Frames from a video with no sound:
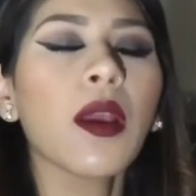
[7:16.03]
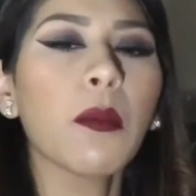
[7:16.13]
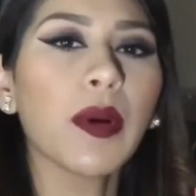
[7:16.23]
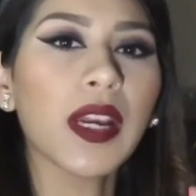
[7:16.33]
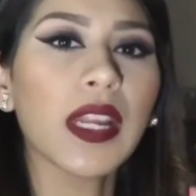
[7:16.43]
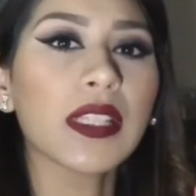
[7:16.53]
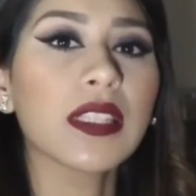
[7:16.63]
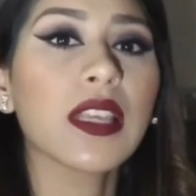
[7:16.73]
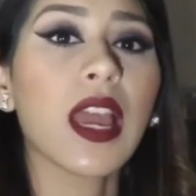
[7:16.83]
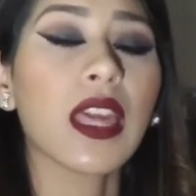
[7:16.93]
but
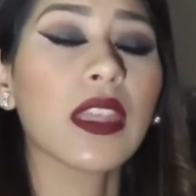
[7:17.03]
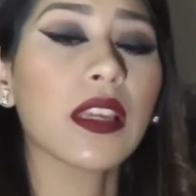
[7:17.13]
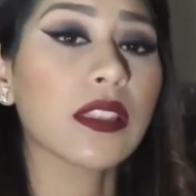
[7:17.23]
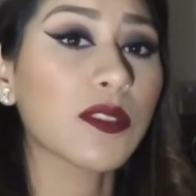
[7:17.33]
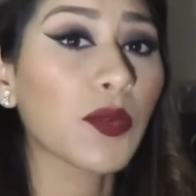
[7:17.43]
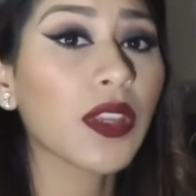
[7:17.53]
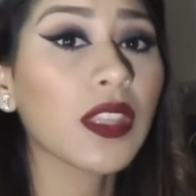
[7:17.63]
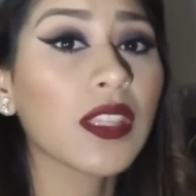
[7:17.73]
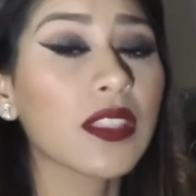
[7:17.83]
I think it's worth it,